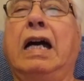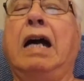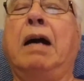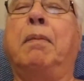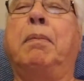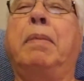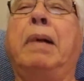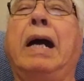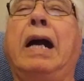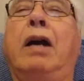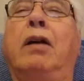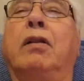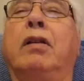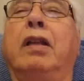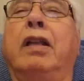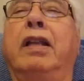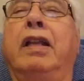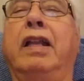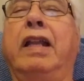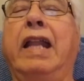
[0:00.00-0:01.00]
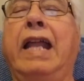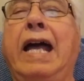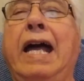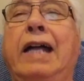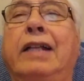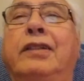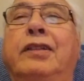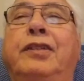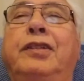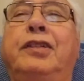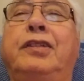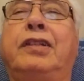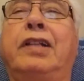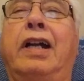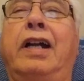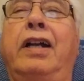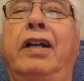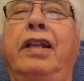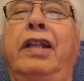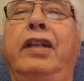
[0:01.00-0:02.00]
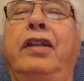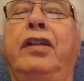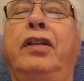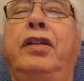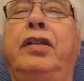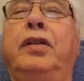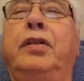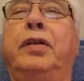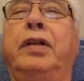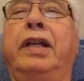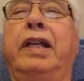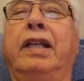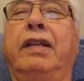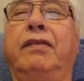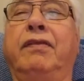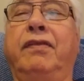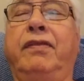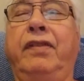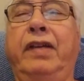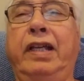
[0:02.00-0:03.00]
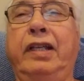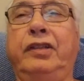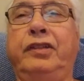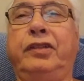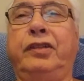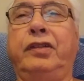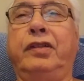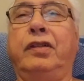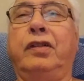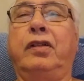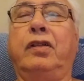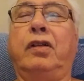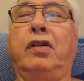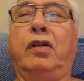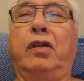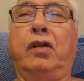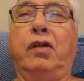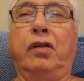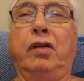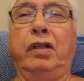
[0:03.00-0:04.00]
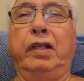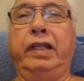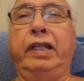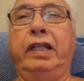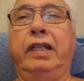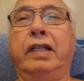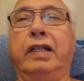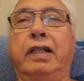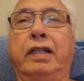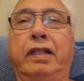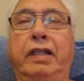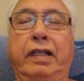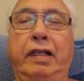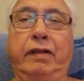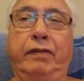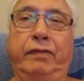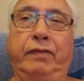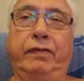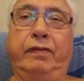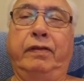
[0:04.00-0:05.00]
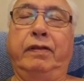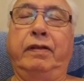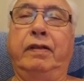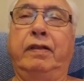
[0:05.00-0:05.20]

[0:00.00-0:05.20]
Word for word: about not starting to invest early enough.